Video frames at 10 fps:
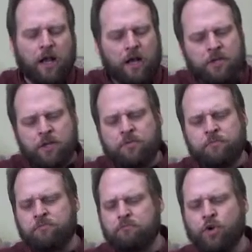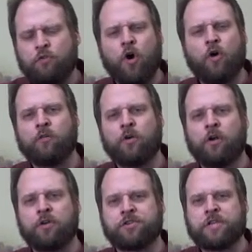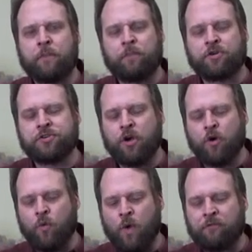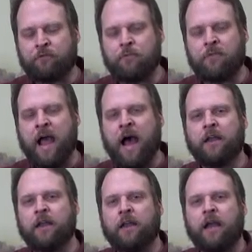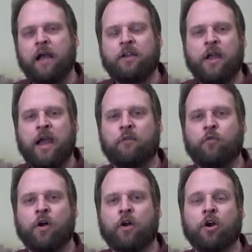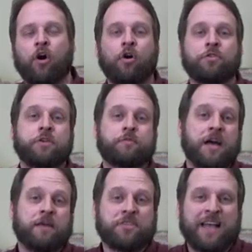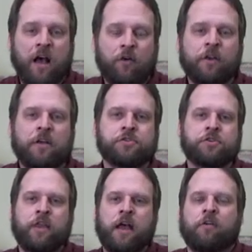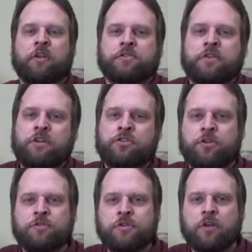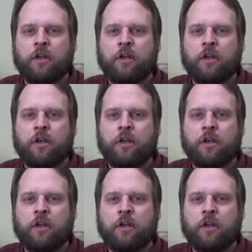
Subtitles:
You move over a step or so away from that, and you have what are called sometimes the Hellenist or the Hellenistic Jews.